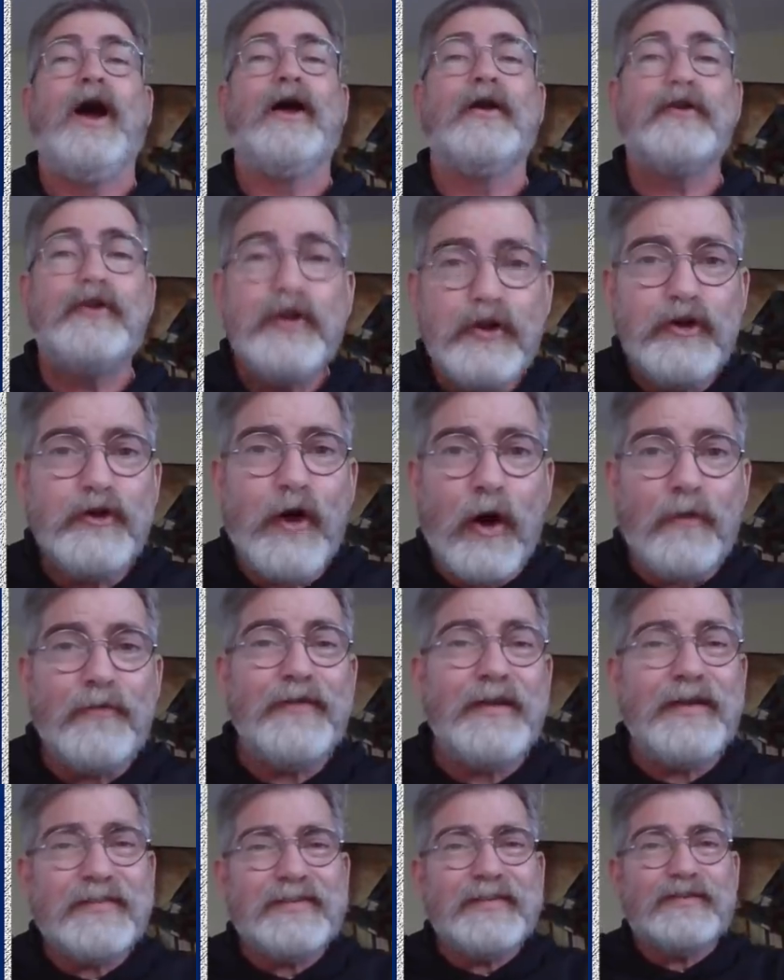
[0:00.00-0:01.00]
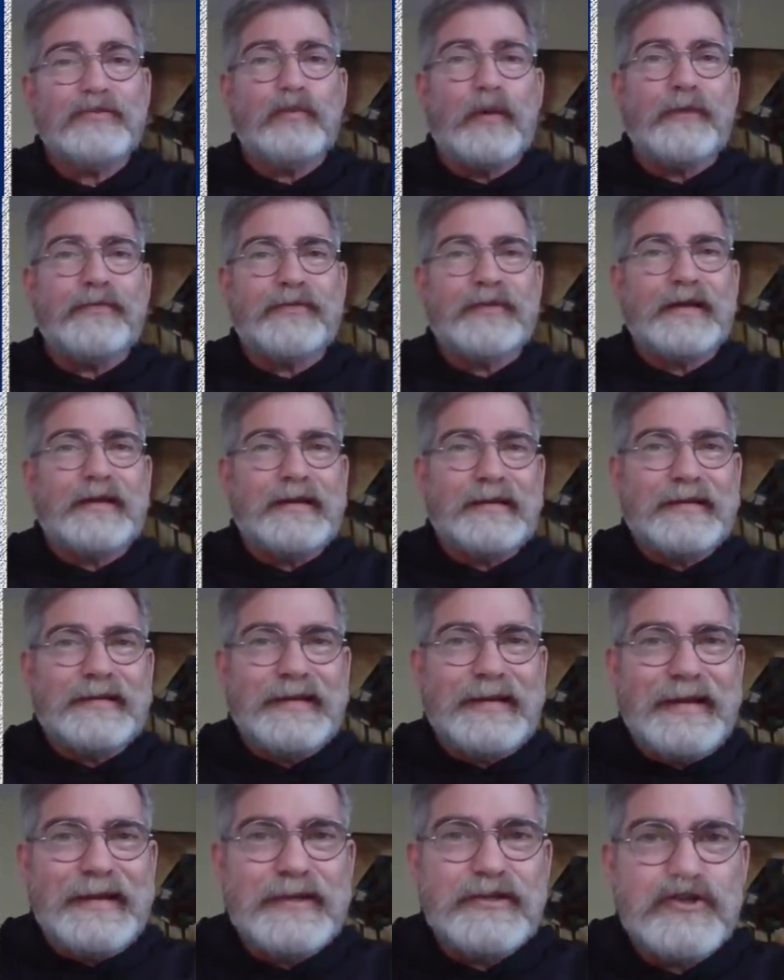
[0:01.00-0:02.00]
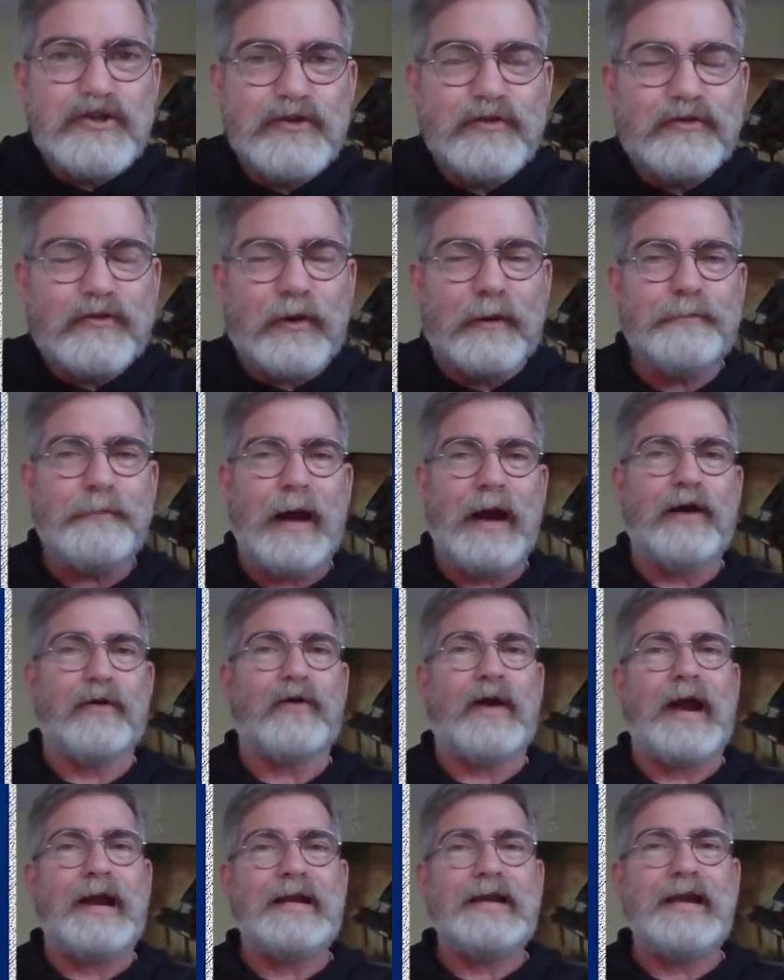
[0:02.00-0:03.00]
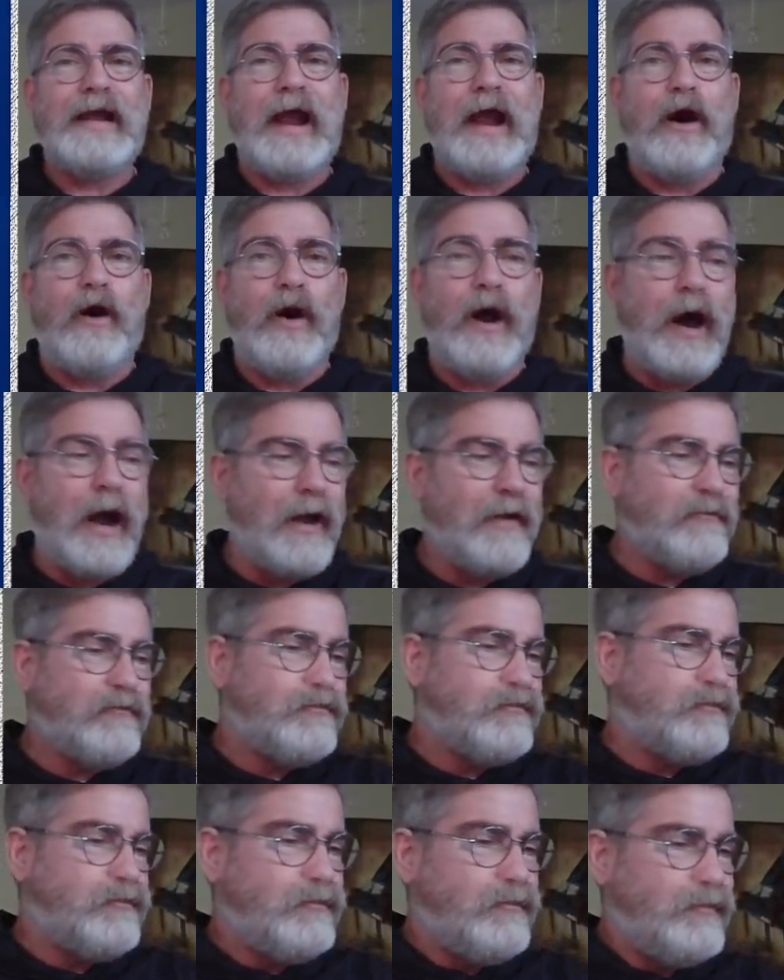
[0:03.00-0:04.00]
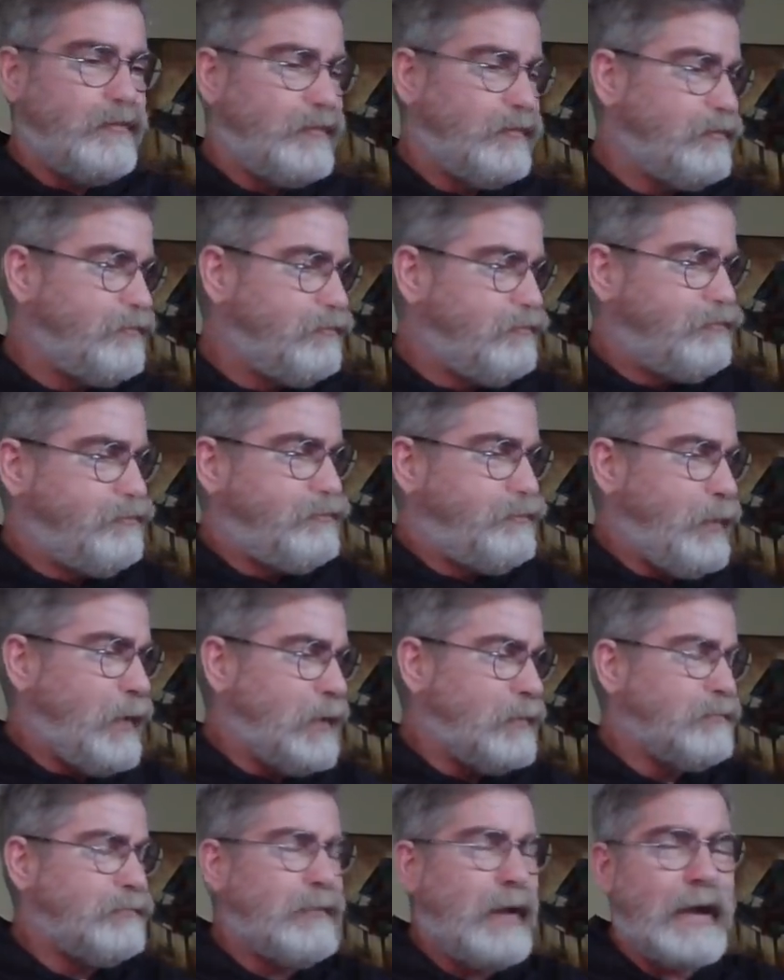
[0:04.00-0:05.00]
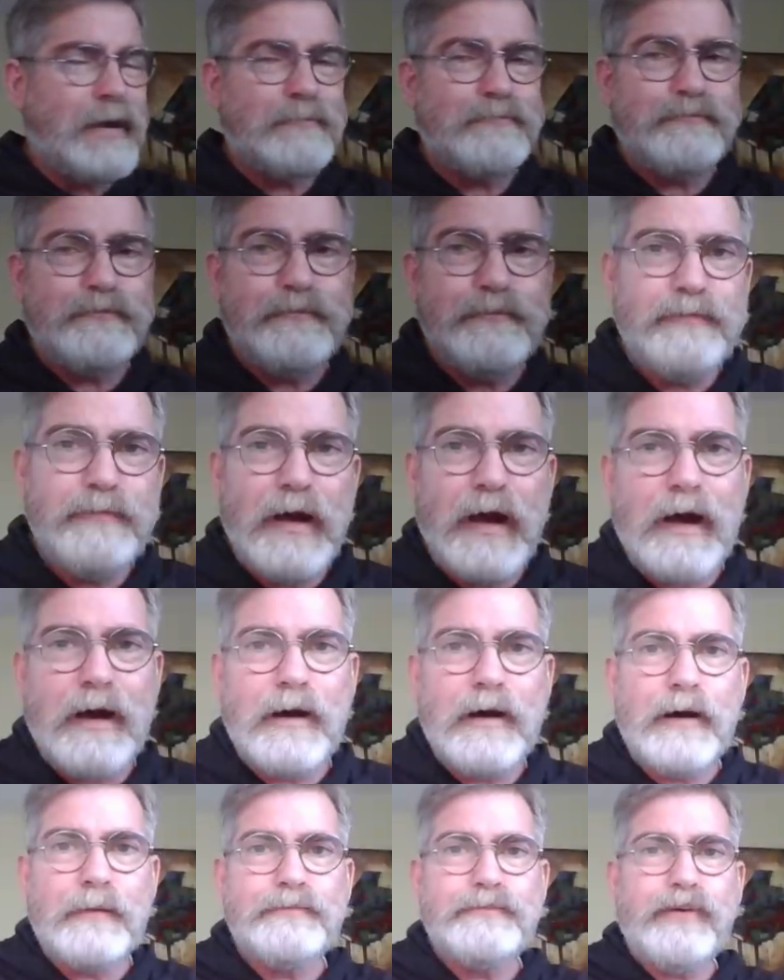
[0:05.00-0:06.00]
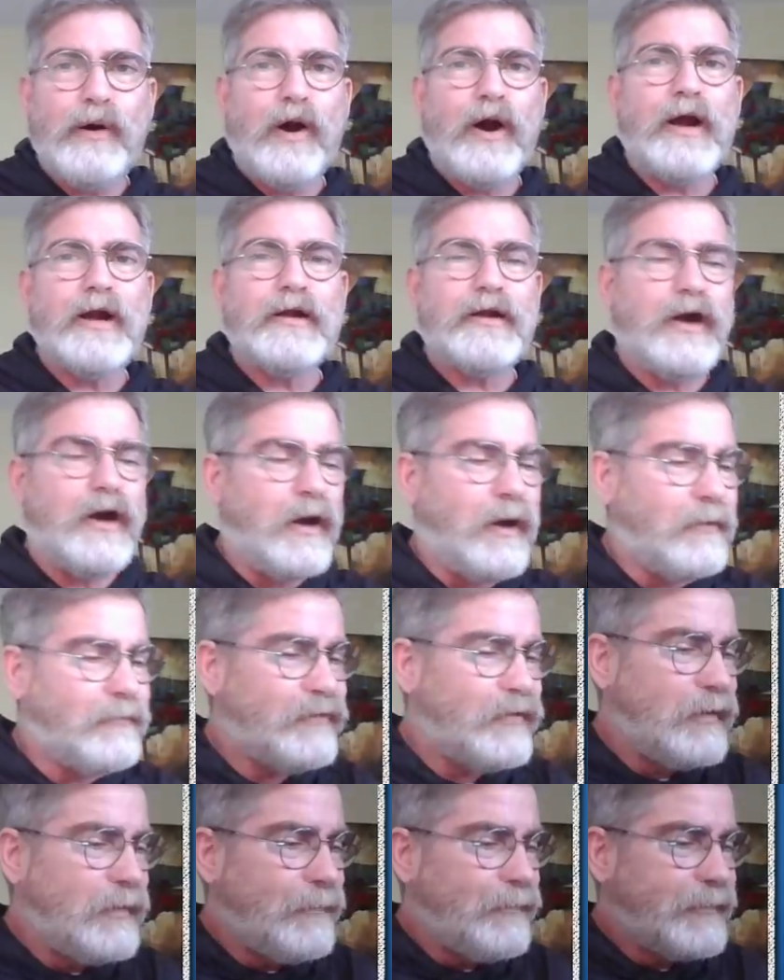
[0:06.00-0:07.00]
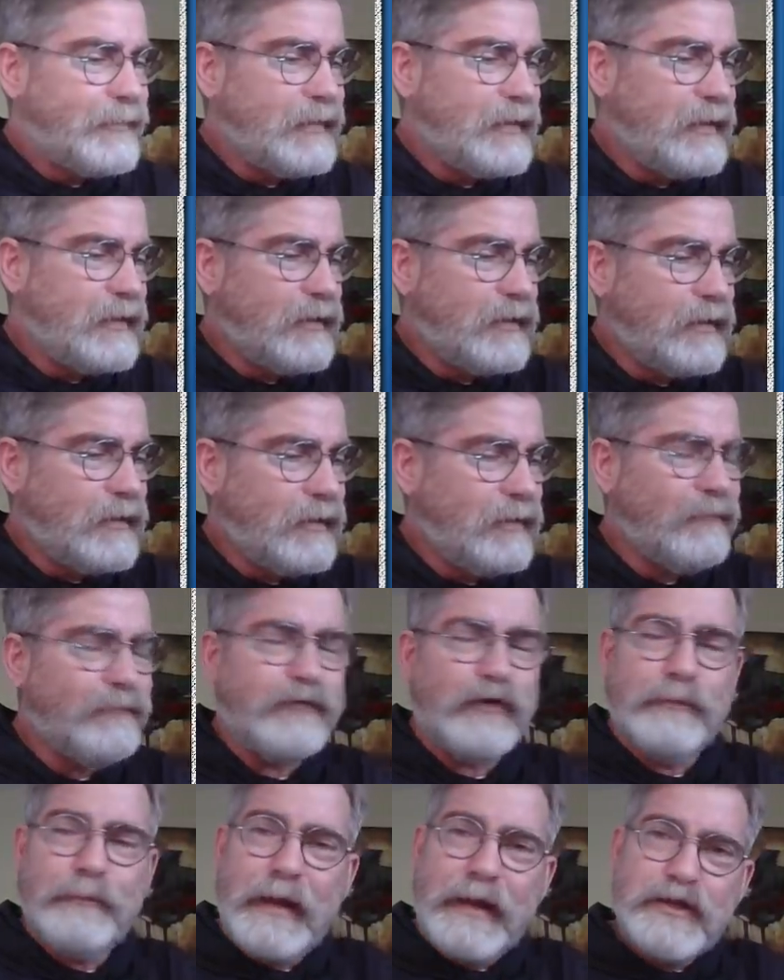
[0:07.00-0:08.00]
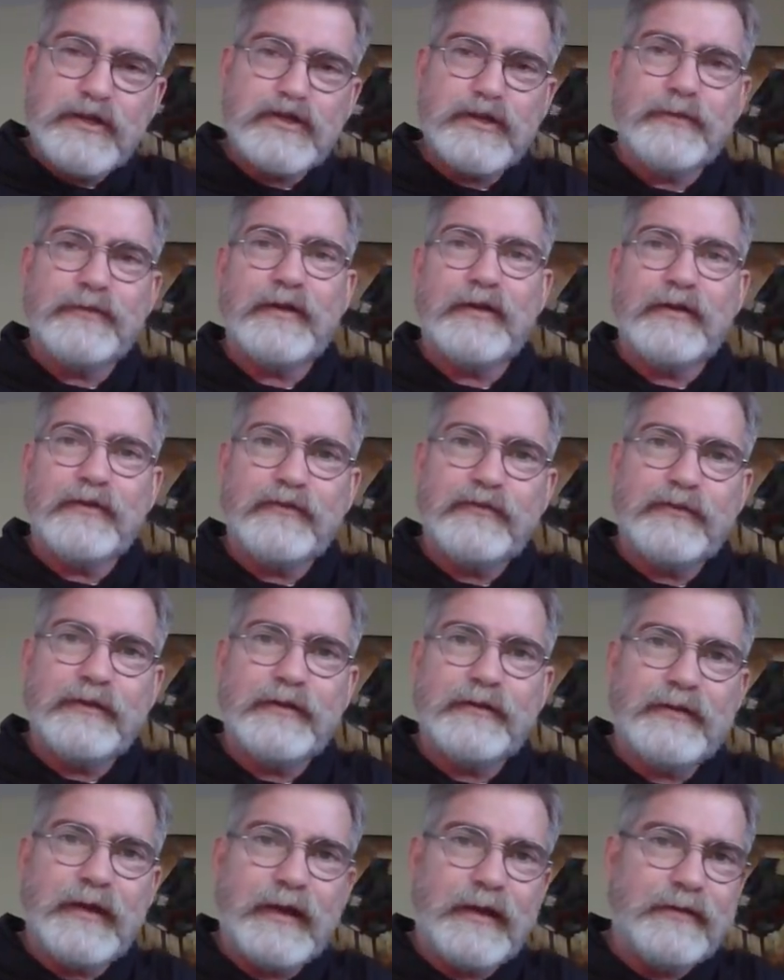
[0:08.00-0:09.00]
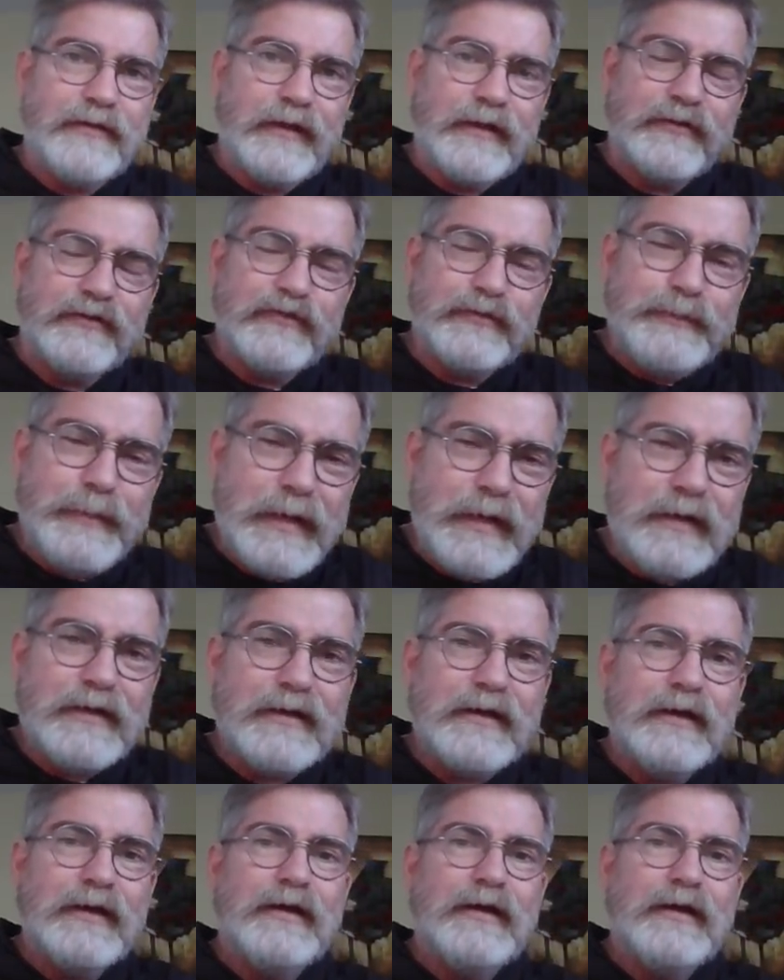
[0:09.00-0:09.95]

Do you know this is what the, the issues are about right now? I've been made uh, a part of the information that is that they, they speak